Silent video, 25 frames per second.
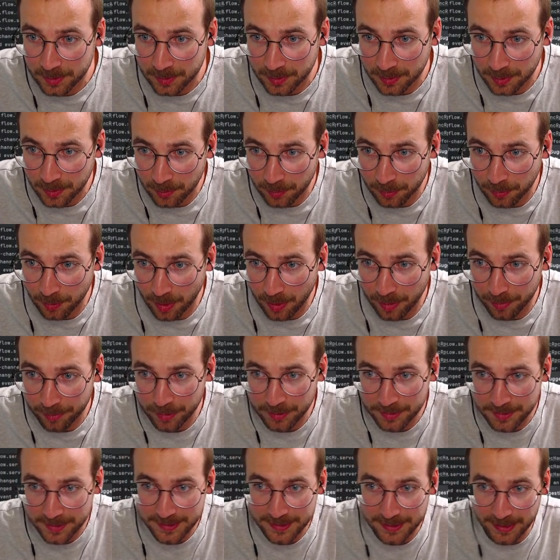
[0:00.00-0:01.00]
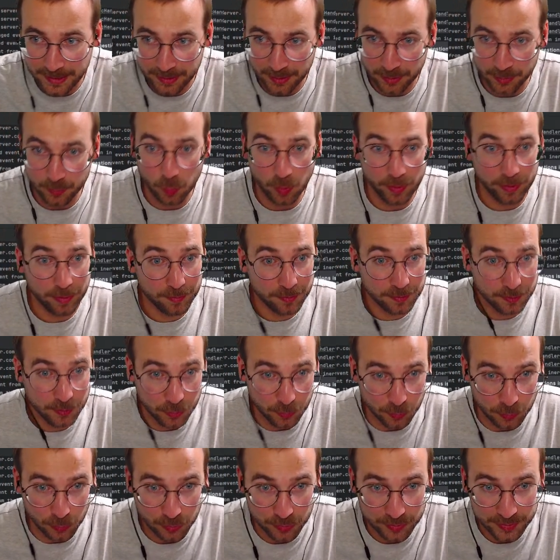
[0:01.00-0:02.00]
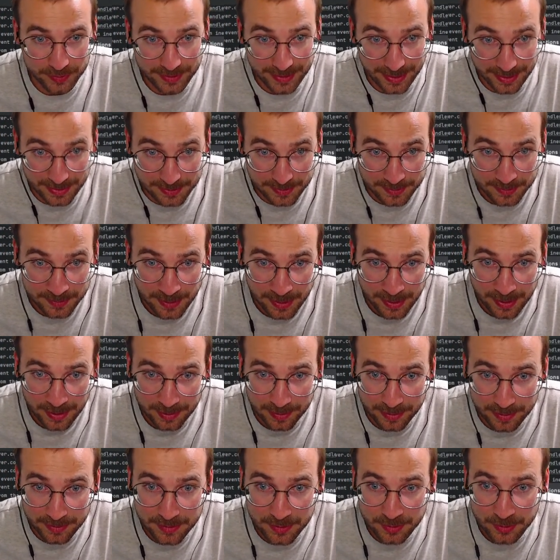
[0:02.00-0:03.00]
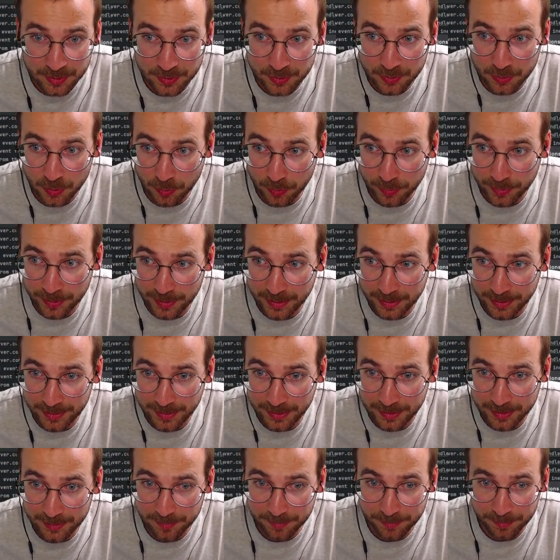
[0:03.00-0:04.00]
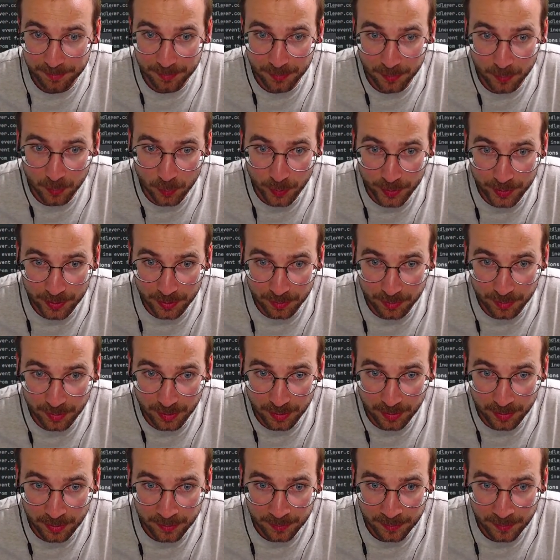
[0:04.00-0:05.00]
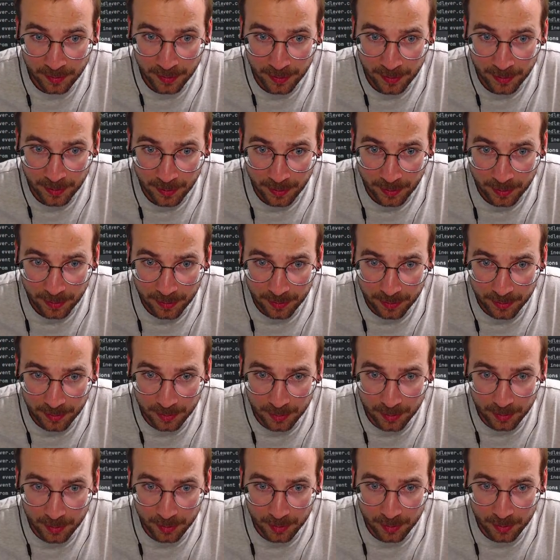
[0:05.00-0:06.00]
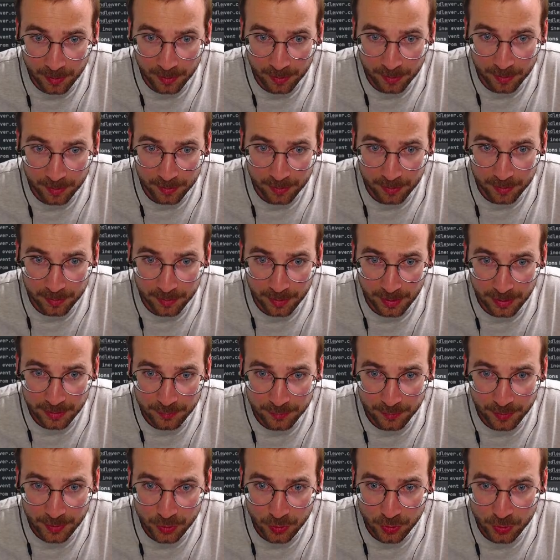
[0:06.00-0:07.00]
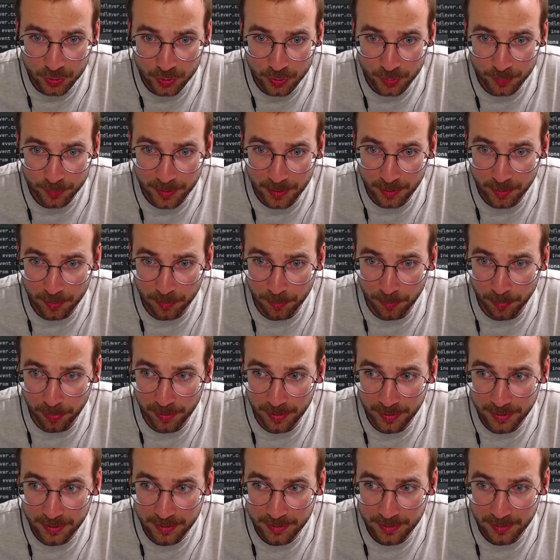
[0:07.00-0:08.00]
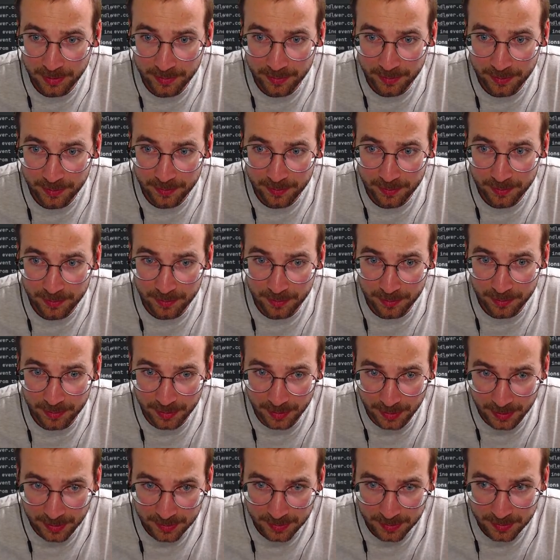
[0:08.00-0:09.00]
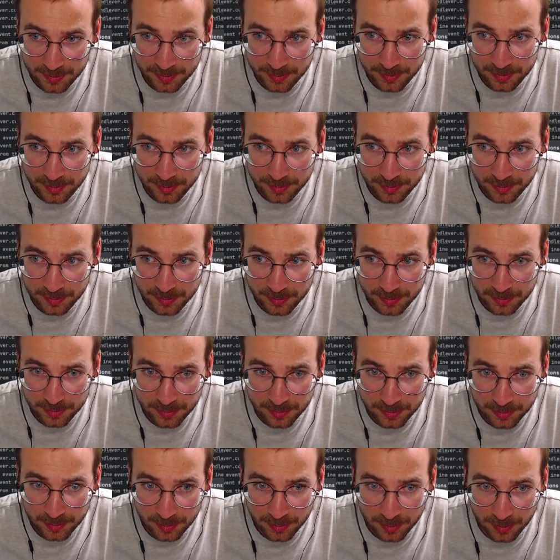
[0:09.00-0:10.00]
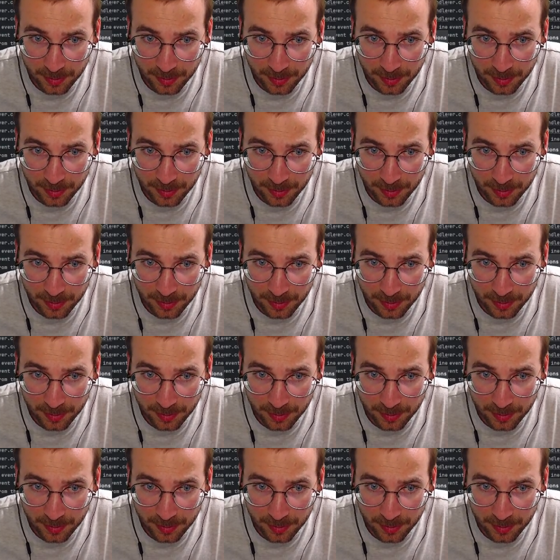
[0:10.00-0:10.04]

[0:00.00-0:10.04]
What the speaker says: Rather set it with tools. Yes, that's a story. Yeah, we don't need it. The adventure should be completely. Yes.